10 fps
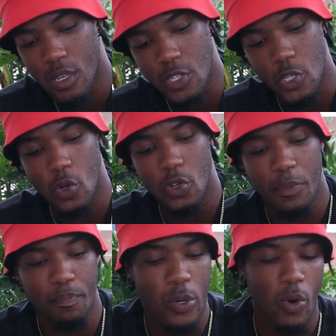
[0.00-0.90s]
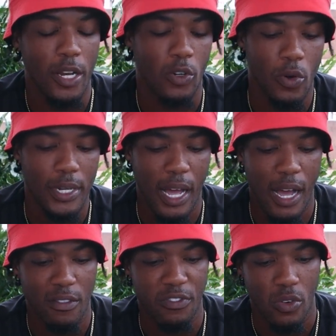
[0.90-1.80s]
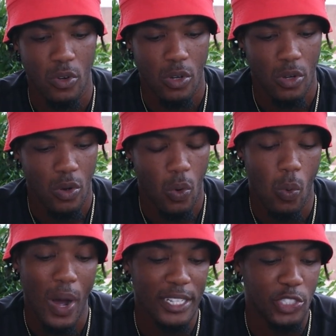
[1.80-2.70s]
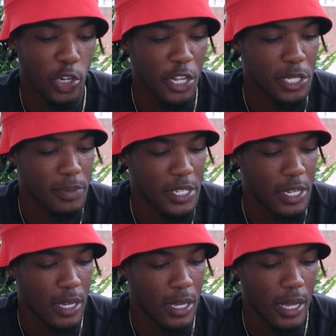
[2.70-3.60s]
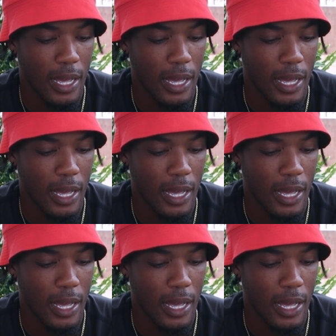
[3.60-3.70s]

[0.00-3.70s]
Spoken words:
So the B1 only have one transmitter